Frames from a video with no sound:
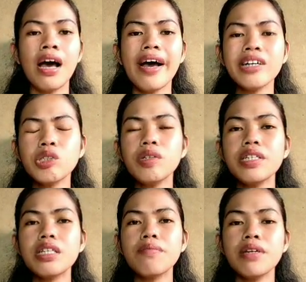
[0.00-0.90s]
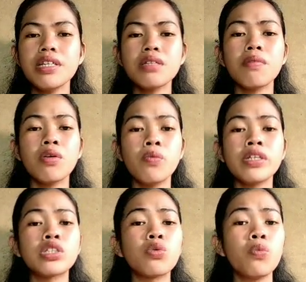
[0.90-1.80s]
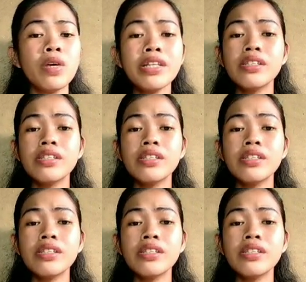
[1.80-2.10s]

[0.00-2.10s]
Action is the means by which we